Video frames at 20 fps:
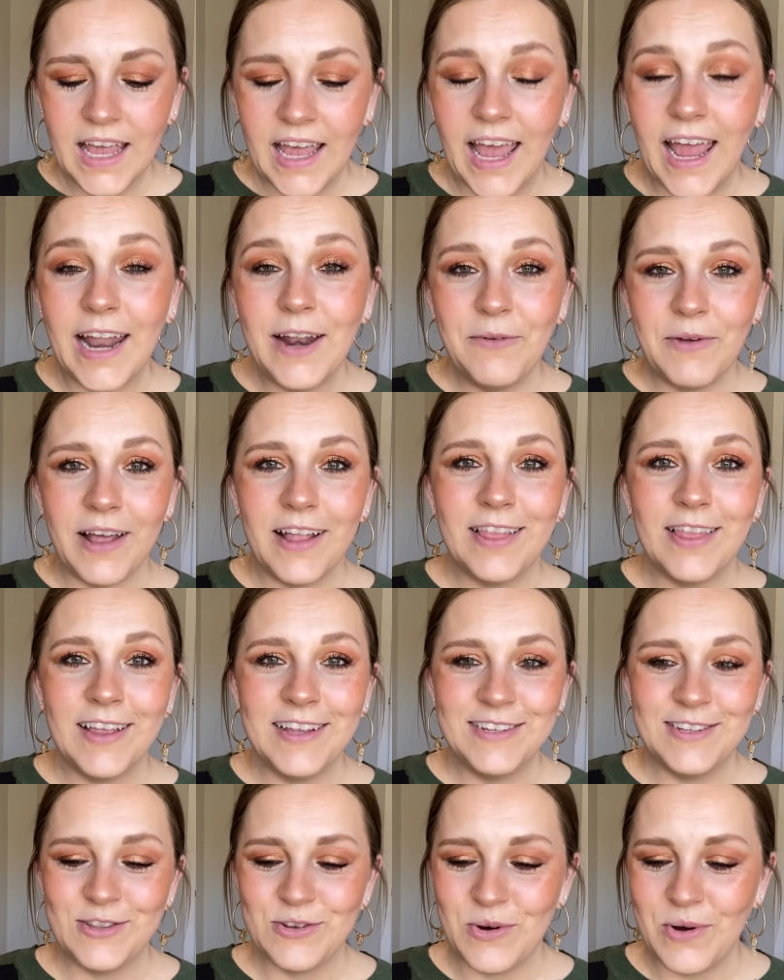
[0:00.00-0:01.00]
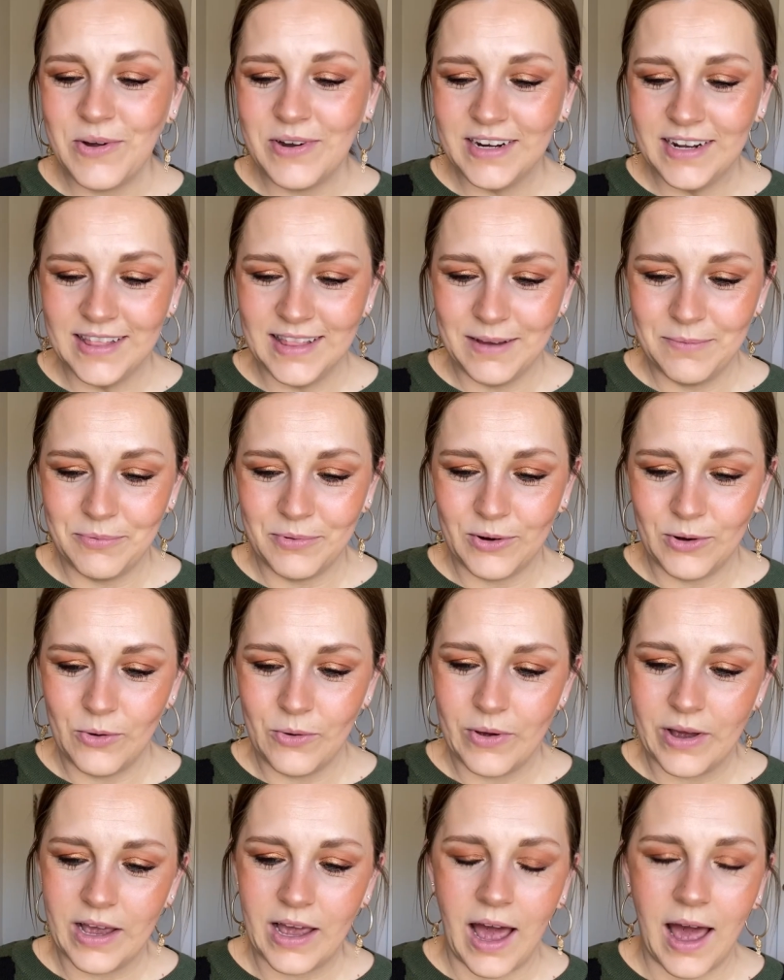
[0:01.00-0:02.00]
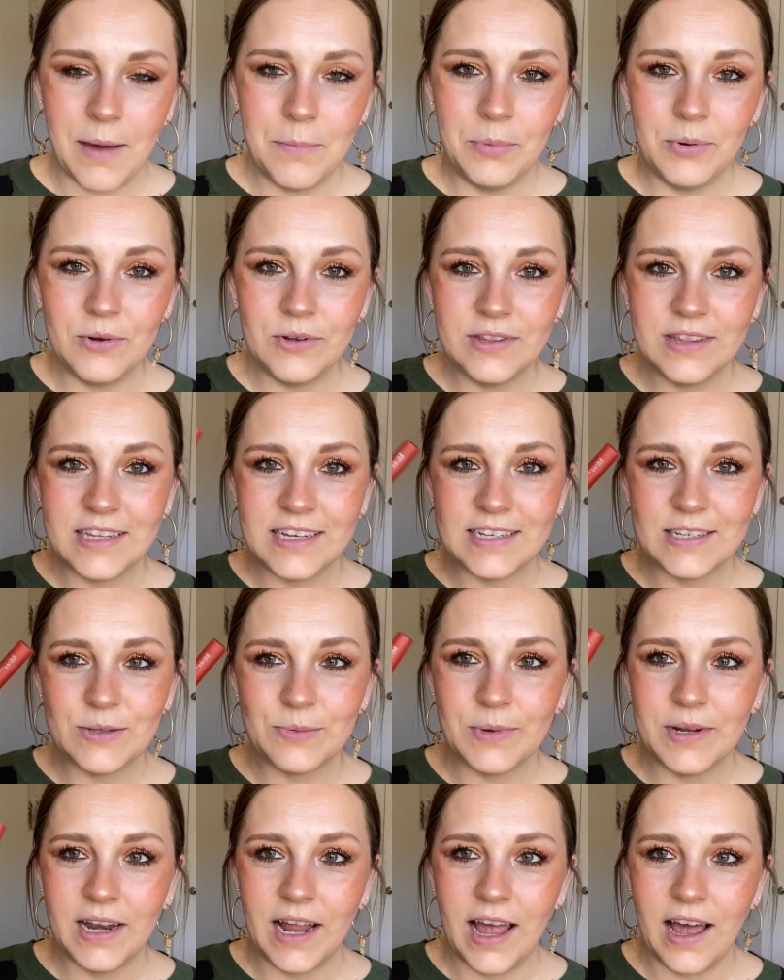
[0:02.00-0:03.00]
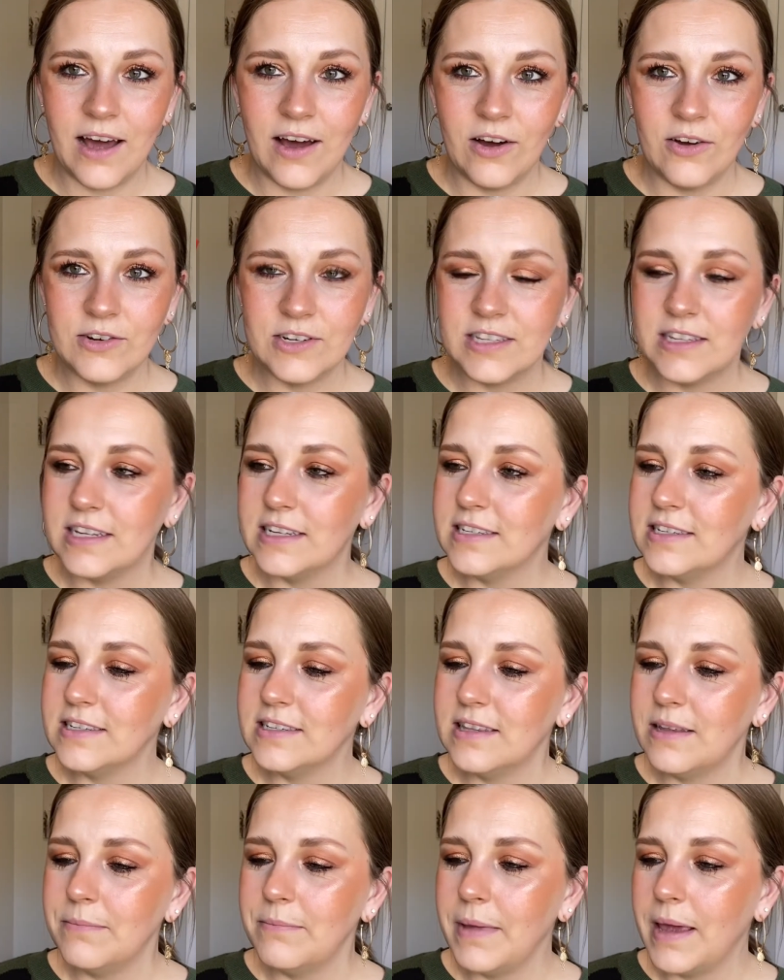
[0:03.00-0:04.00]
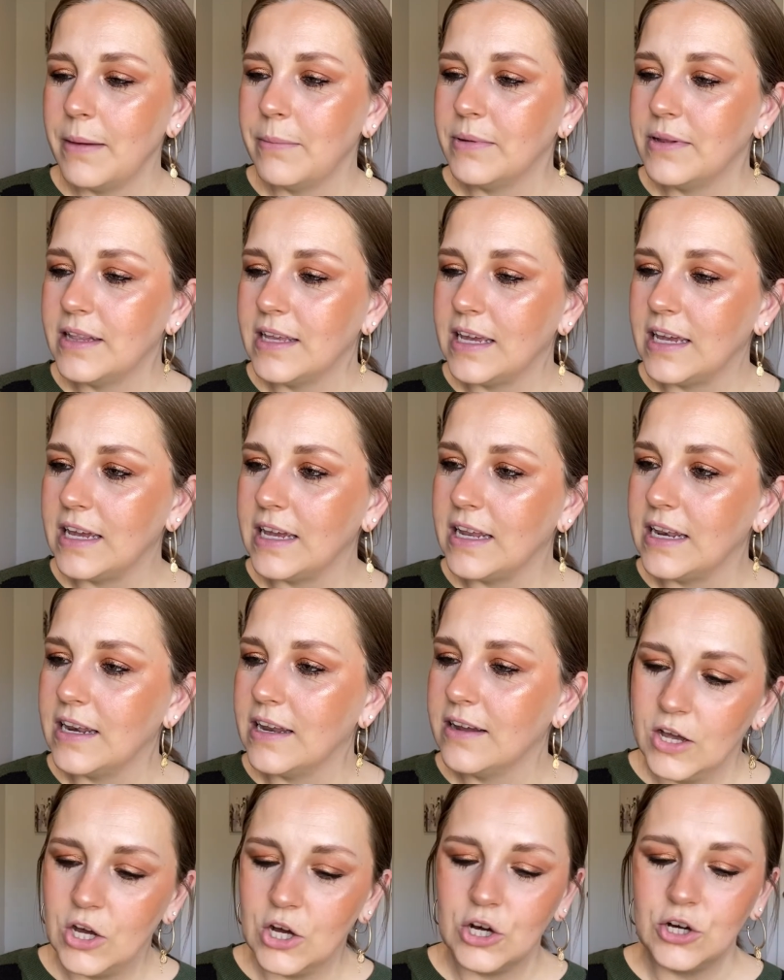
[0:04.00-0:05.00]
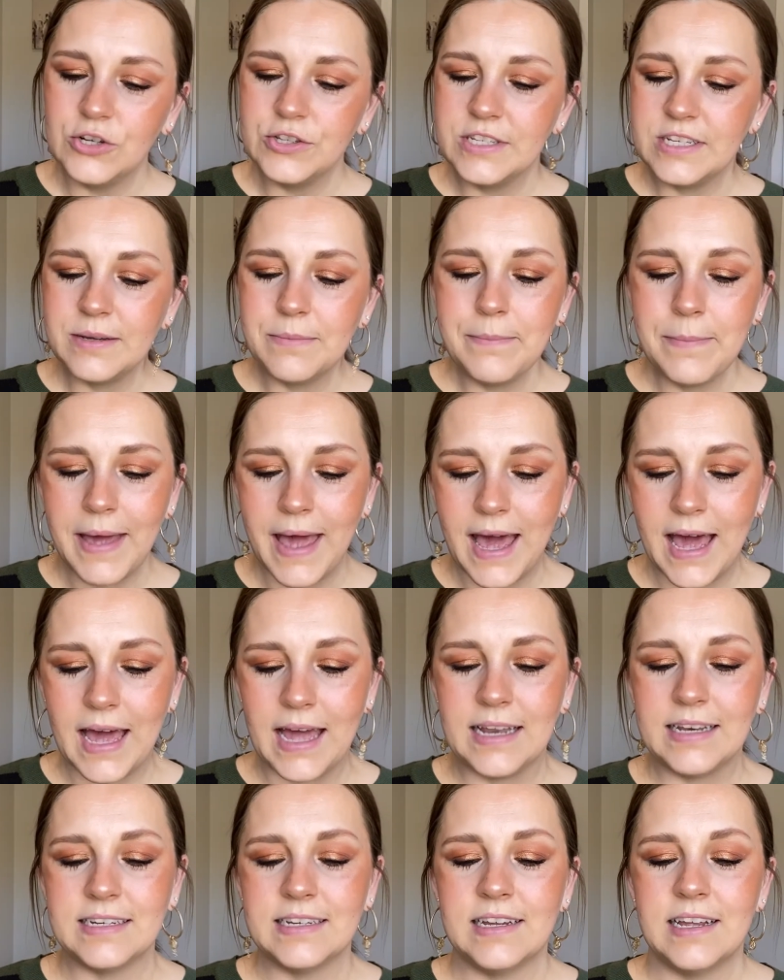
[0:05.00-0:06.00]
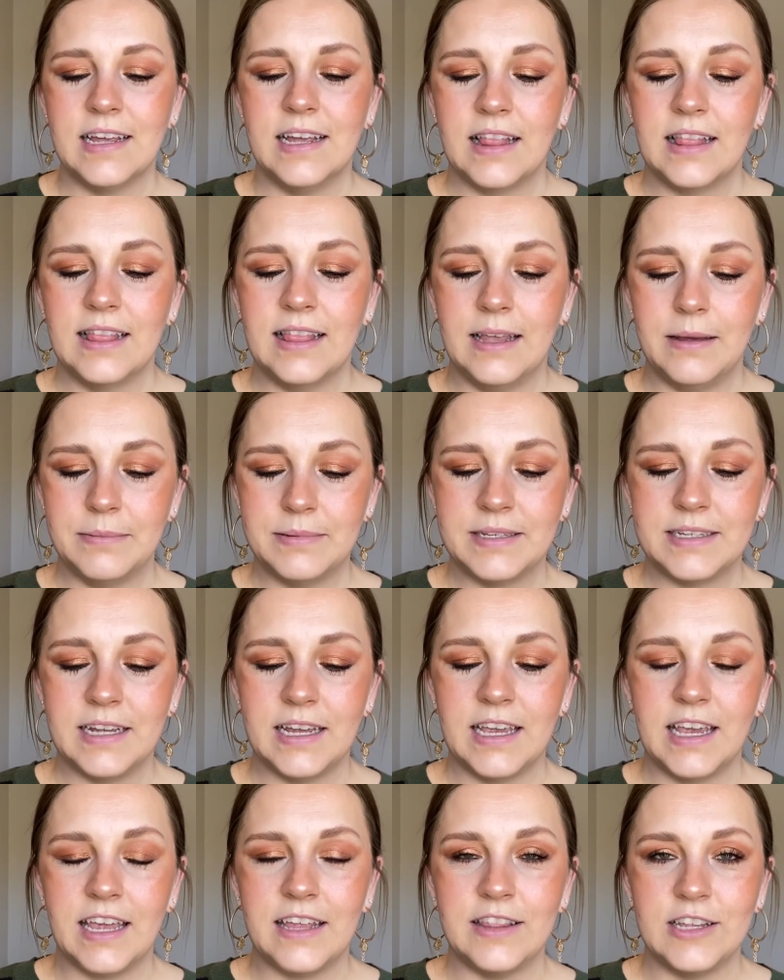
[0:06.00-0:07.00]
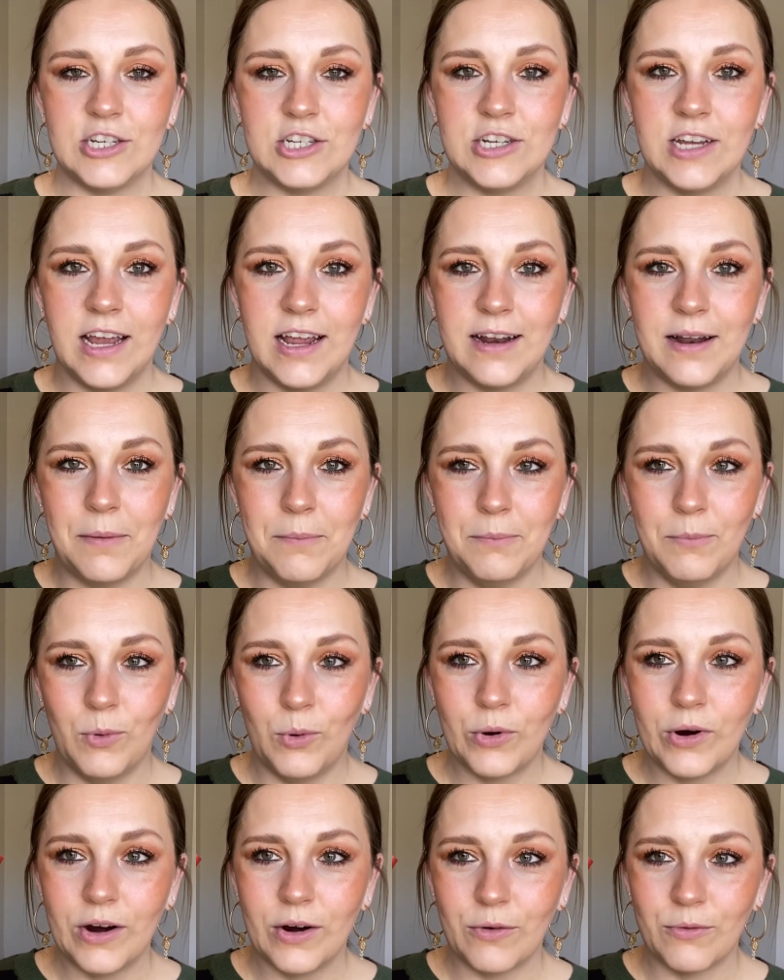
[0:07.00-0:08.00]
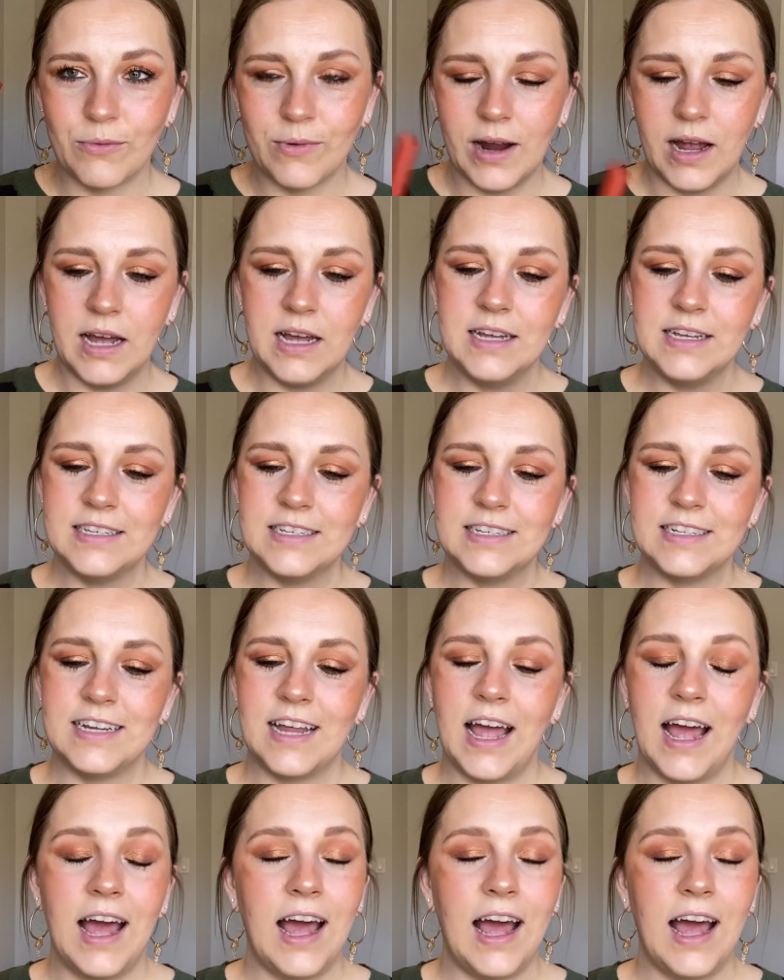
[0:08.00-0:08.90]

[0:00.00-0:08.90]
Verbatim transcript: Anyway, let's throw on a lip real quick. I pulled this one out. This is the Maybelline Ultimatte lipstick in the shade More Rust.